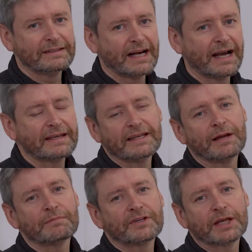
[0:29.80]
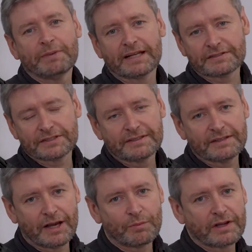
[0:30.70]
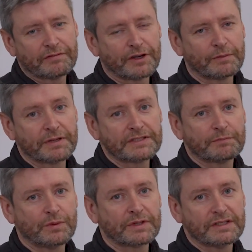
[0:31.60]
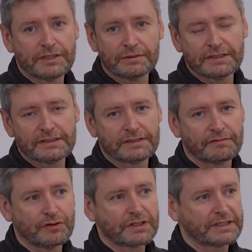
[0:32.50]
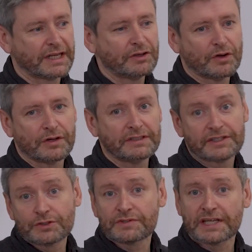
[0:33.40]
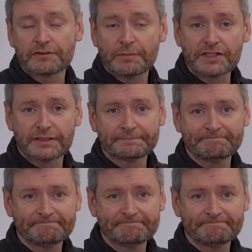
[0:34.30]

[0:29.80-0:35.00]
Hi, I'm Craig Paterson. I'm one of our principal consultants focusing on digital transformation.